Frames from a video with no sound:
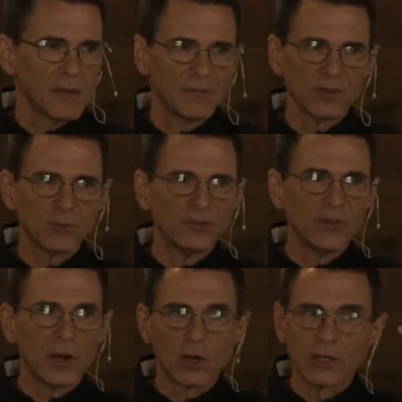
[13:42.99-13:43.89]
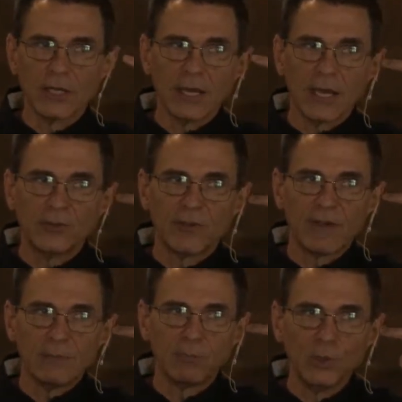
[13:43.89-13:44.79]
This was in the early days of a
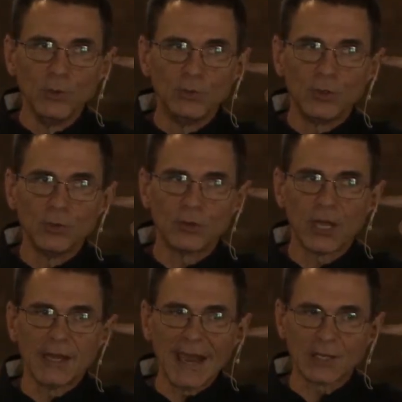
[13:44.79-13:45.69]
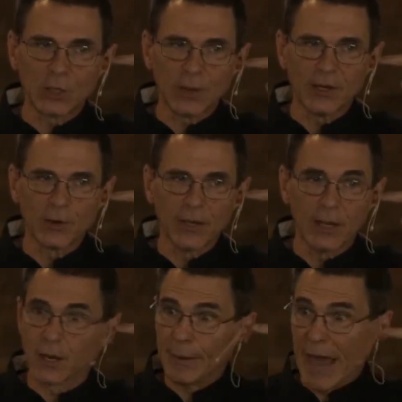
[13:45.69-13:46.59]
Bluetooth connector in her
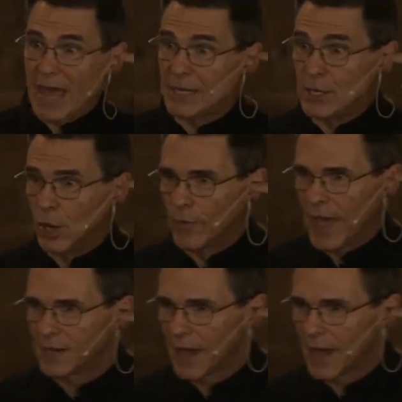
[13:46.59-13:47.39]
ear. But I didn't know that.